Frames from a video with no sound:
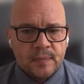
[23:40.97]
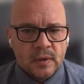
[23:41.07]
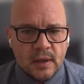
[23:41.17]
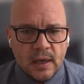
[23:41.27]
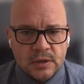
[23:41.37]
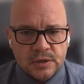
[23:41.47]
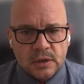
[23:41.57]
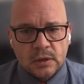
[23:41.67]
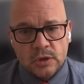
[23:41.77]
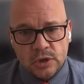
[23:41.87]
they consider
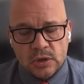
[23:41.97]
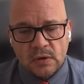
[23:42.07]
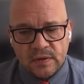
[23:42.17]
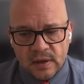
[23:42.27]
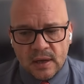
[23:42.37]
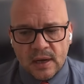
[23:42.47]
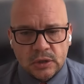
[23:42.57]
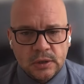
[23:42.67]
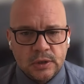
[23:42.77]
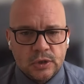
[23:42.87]
conducive for their
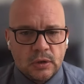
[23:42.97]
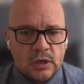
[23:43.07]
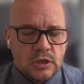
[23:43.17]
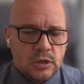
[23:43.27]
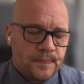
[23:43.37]
national interests